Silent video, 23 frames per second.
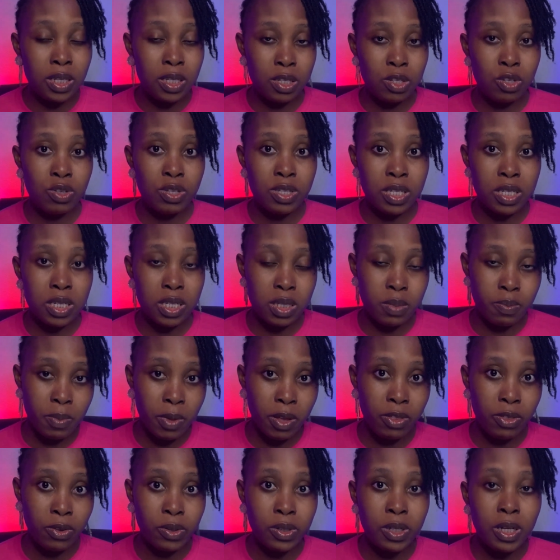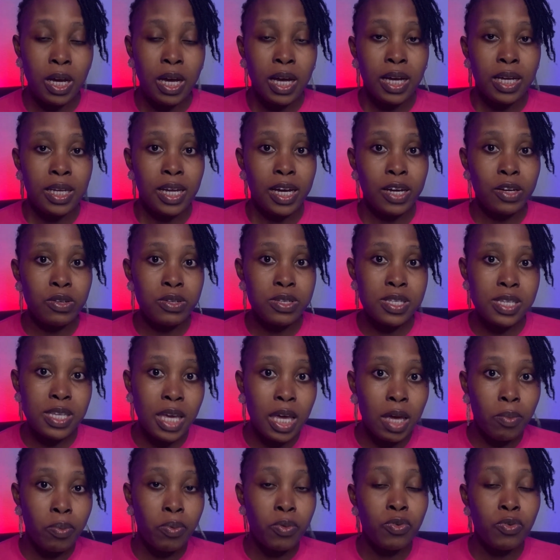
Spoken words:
using this method, that you skip